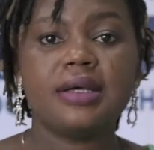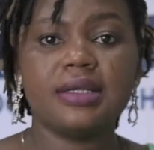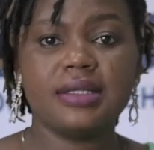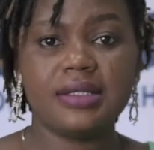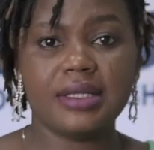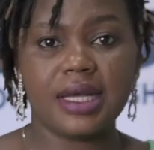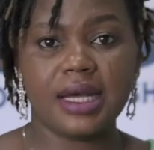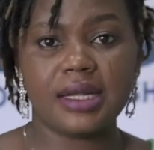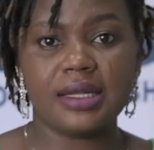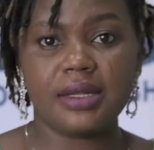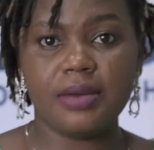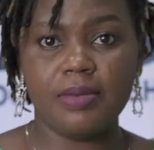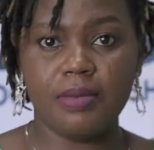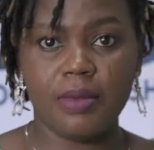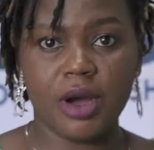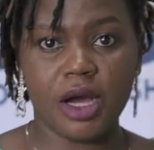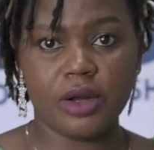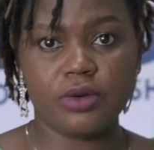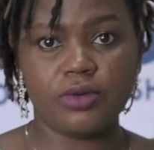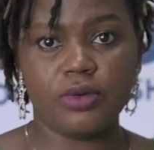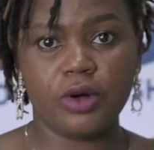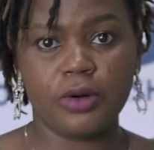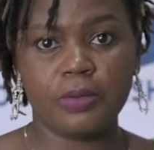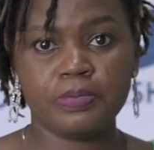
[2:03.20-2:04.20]
than the
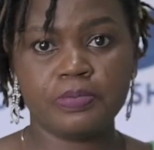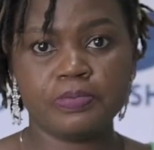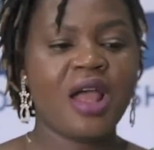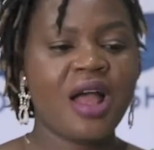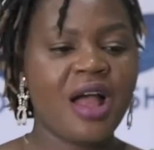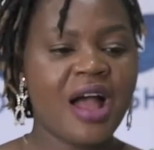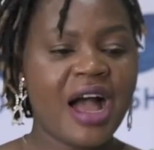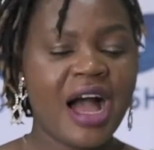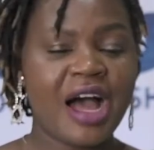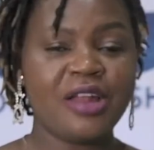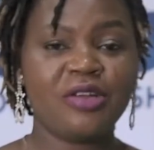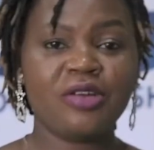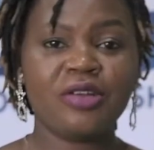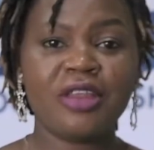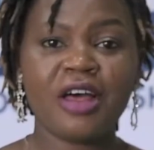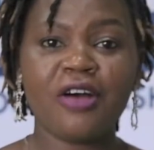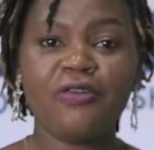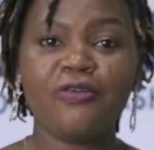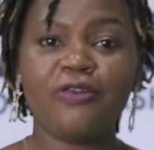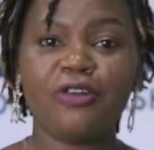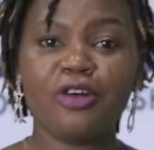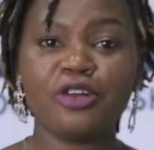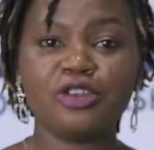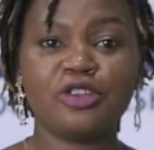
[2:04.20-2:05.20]
manual.
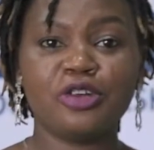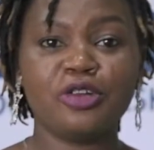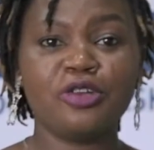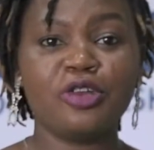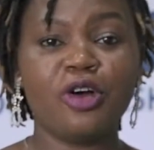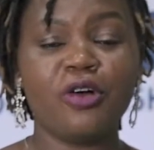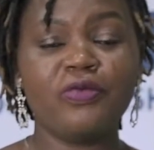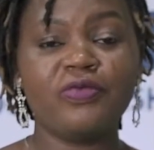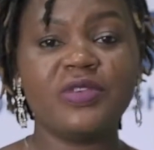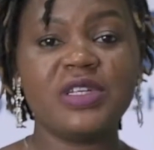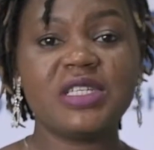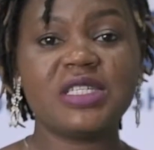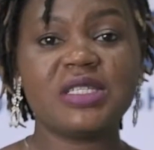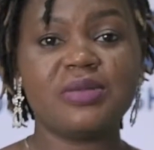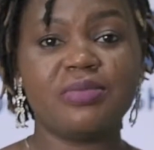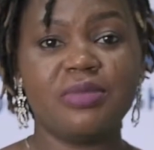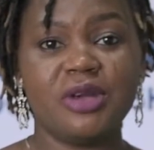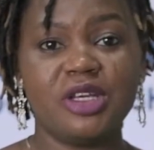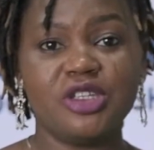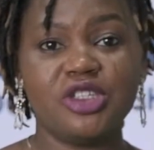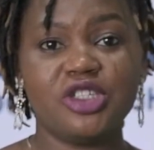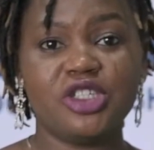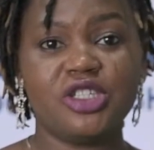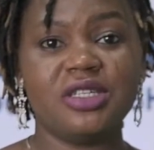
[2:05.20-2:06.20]
Another function of this
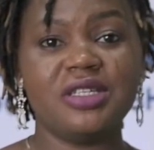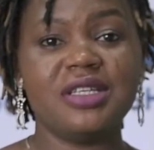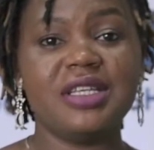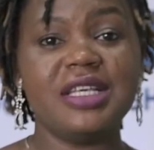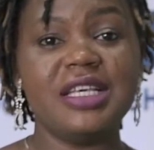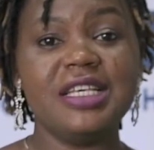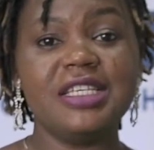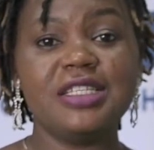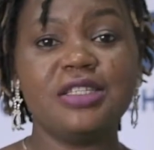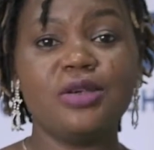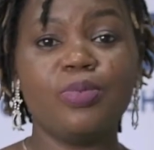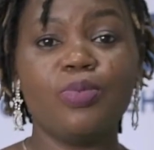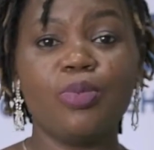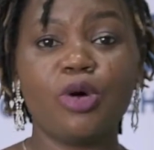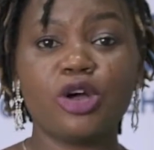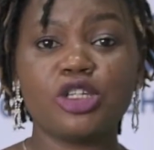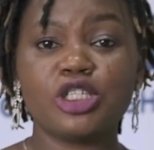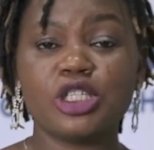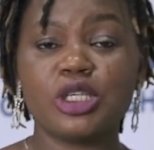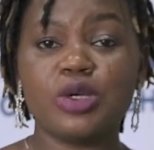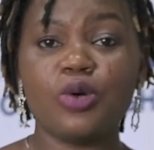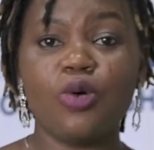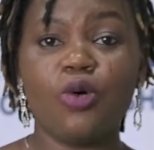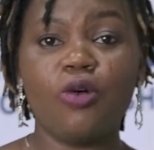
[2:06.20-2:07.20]
machine is the
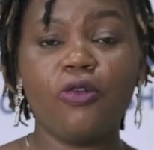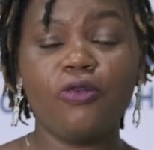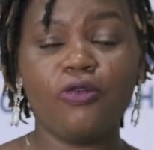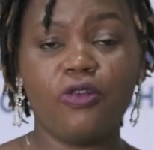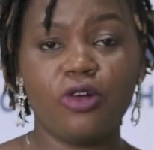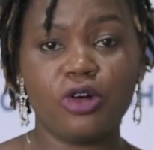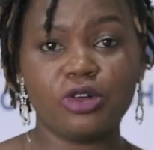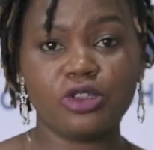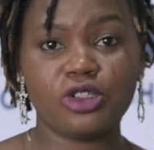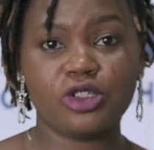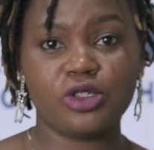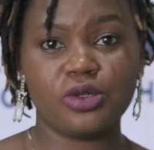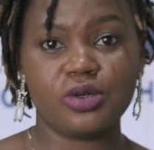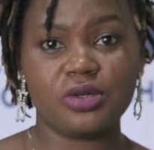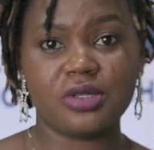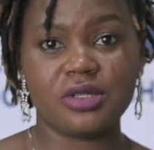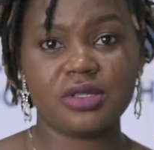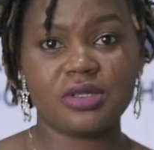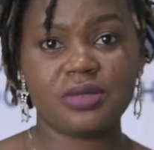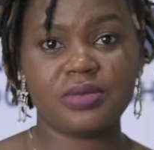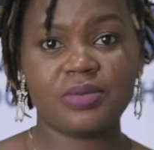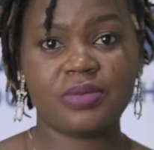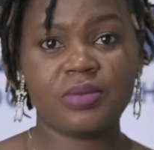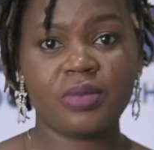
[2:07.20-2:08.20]
buttonhole
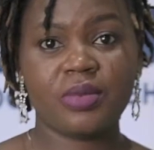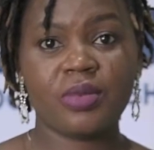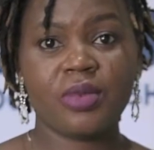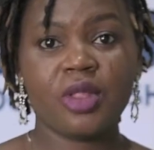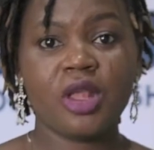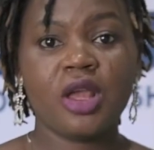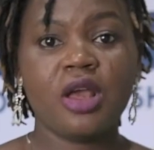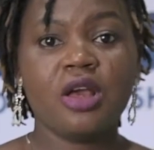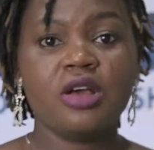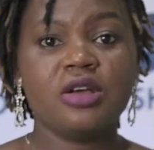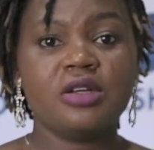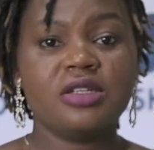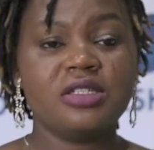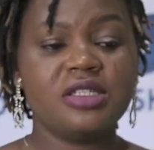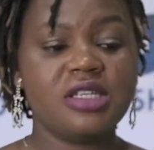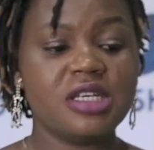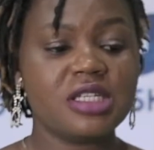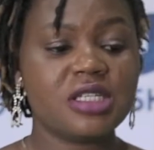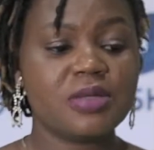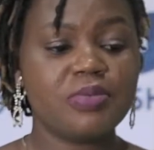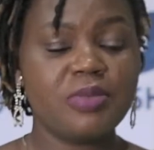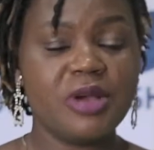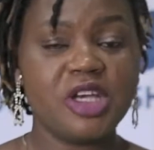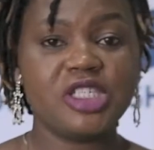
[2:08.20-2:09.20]
functions.
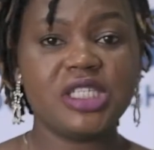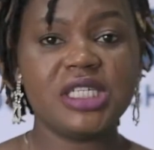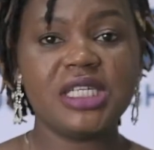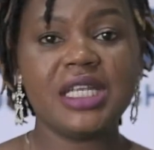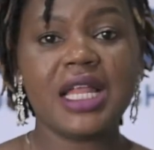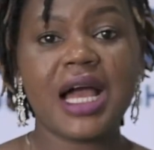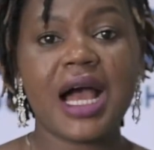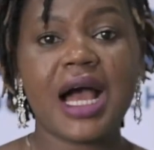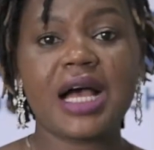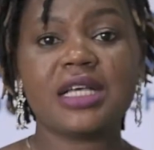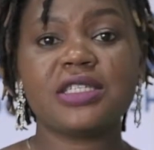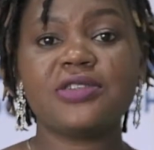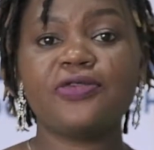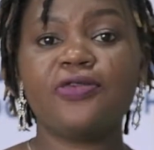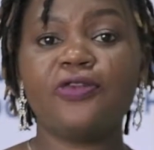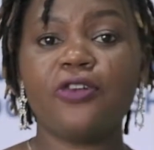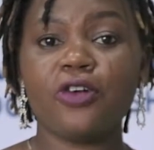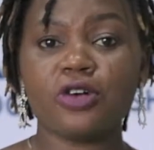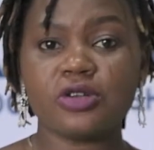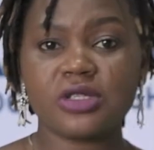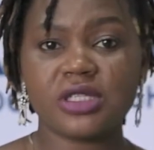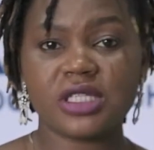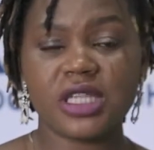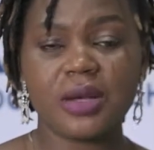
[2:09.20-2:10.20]
This machine has
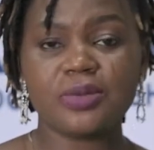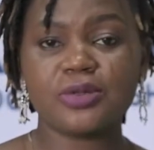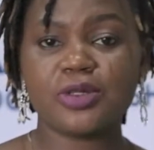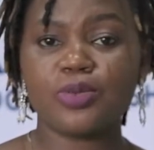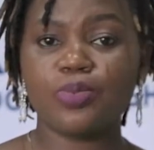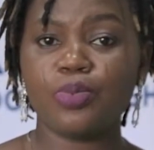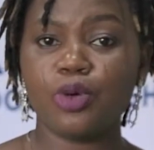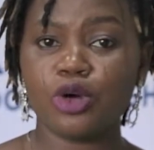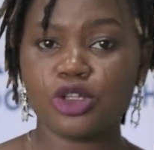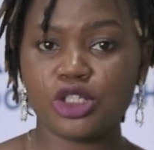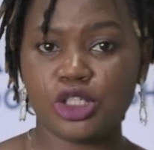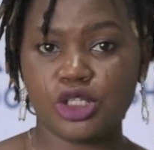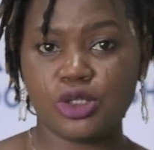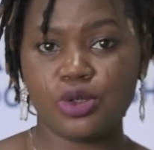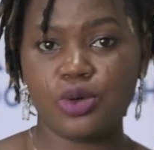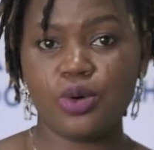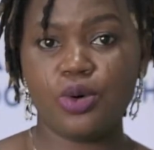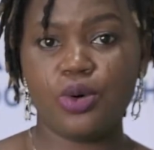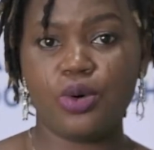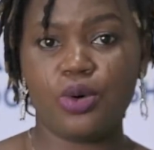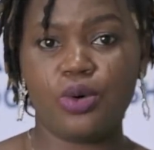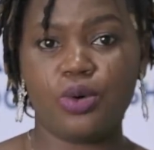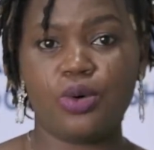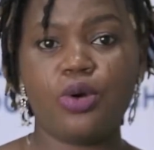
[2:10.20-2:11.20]
4 steps
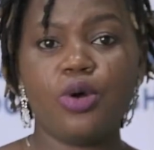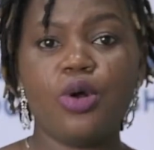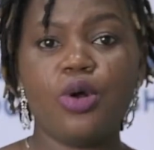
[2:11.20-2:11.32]
buttonhole,